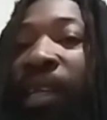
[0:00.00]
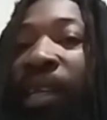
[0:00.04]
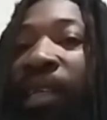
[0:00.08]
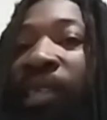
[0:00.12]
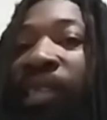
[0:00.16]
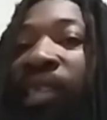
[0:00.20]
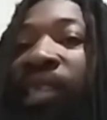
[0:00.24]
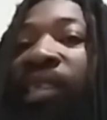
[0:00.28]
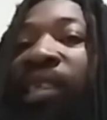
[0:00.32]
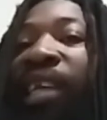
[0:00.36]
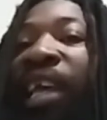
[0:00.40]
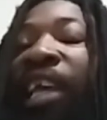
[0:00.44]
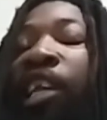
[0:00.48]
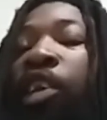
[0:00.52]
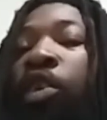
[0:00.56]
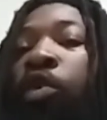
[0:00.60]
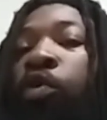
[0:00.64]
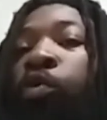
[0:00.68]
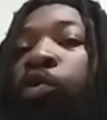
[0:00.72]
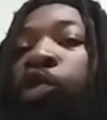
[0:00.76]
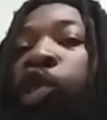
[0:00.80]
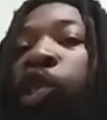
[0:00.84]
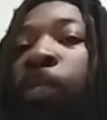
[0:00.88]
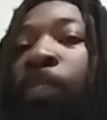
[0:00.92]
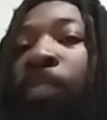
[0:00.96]
This is a
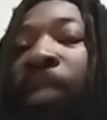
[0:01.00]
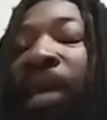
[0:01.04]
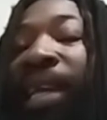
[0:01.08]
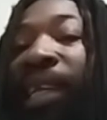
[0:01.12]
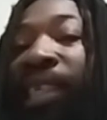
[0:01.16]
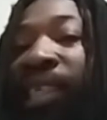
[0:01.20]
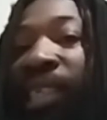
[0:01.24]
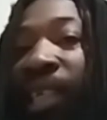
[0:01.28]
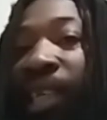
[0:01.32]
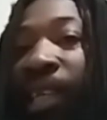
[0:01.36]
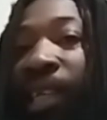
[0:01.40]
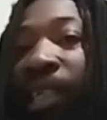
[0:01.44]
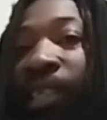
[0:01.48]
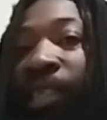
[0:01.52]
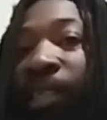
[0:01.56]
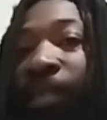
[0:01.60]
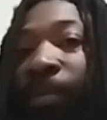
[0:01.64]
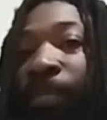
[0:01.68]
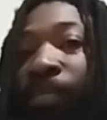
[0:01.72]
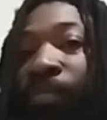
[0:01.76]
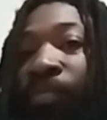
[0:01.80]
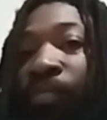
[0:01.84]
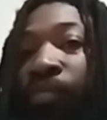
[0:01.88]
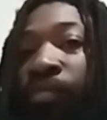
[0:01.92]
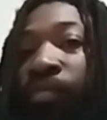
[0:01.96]
new species
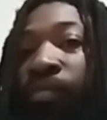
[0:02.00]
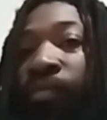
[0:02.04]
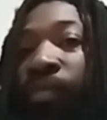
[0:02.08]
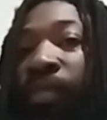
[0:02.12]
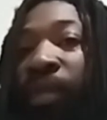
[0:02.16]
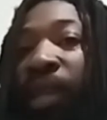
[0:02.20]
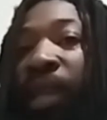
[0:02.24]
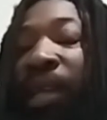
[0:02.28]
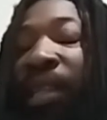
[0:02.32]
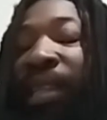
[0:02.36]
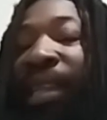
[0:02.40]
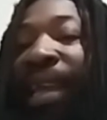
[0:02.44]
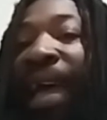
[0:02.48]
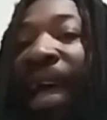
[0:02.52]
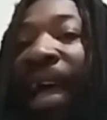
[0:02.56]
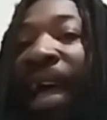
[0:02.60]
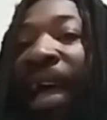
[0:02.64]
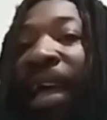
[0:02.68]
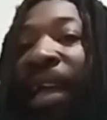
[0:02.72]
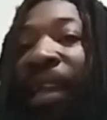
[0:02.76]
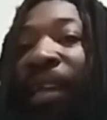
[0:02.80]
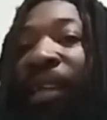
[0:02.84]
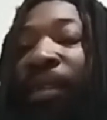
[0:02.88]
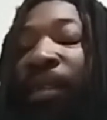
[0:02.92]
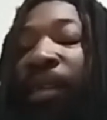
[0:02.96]

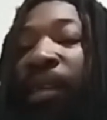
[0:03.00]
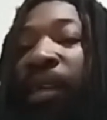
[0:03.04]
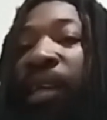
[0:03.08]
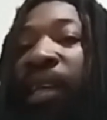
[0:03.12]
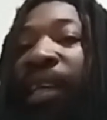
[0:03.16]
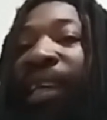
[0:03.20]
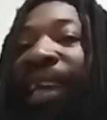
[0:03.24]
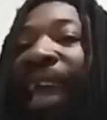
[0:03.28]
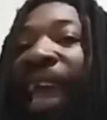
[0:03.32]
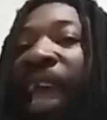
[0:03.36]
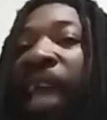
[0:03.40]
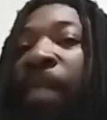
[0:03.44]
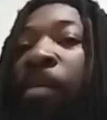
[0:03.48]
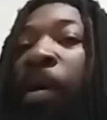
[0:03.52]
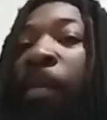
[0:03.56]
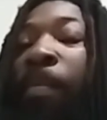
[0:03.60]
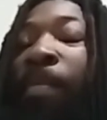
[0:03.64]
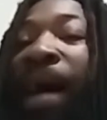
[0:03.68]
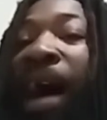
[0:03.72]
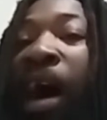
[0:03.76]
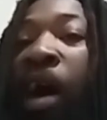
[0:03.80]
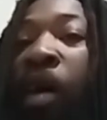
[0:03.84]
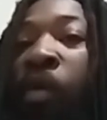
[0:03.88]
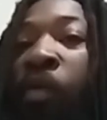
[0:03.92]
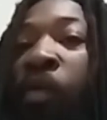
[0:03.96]
that came
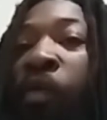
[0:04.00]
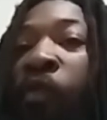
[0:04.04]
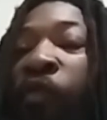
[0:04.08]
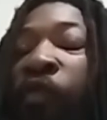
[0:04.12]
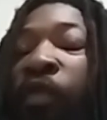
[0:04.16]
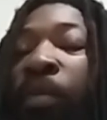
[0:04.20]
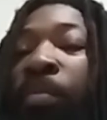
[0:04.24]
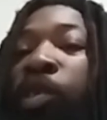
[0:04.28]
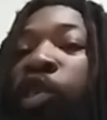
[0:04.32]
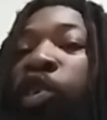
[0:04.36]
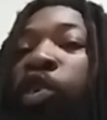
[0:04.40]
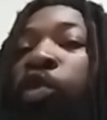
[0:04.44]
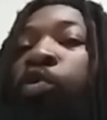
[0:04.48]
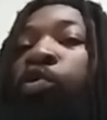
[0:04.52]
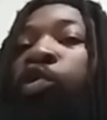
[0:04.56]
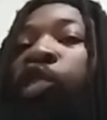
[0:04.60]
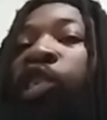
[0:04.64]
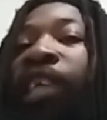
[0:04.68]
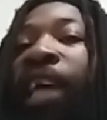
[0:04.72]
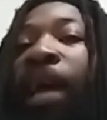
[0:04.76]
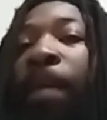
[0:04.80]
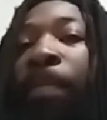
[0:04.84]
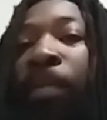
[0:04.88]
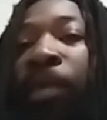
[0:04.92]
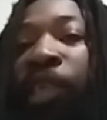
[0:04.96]
about from two
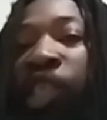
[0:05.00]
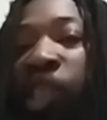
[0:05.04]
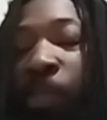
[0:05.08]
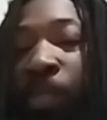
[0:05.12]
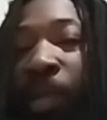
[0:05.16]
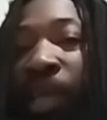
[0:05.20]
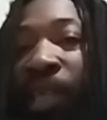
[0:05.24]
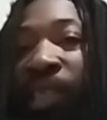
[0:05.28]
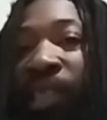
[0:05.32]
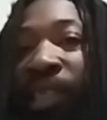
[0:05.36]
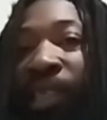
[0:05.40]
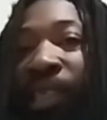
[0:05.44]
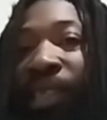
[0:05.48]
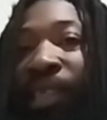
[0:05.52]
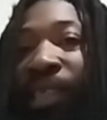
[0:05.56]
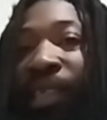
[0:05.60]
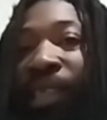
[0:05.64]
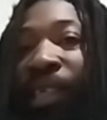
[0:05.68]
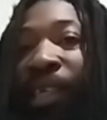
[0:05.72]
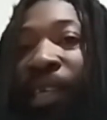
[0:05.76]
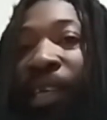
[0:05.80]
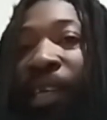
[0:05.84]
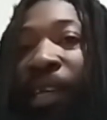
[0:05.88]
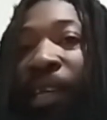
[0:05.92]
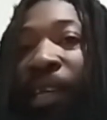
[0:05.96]
separate species.